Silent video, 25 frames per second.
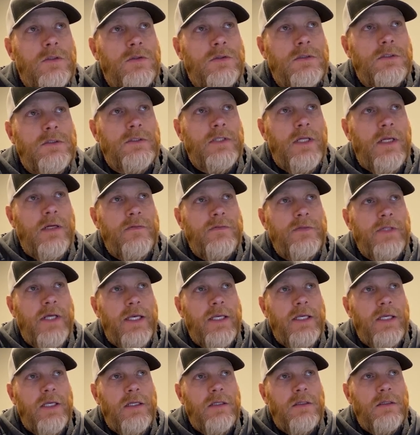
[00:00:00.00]
instead of
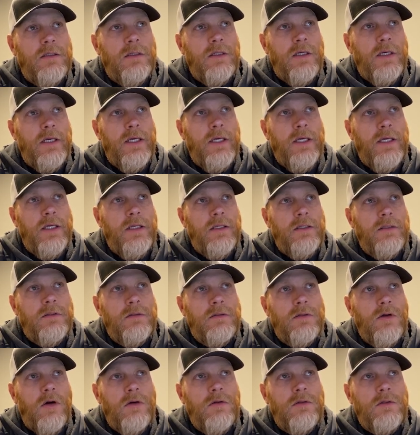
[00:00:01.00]
taking a
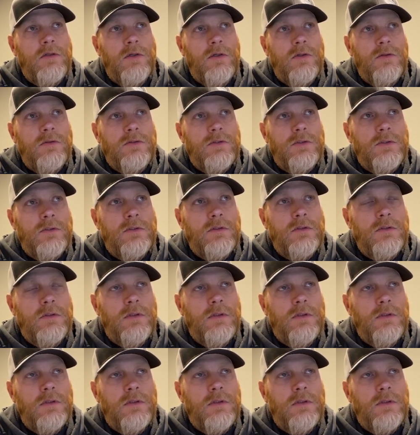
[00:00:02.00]
garden hose,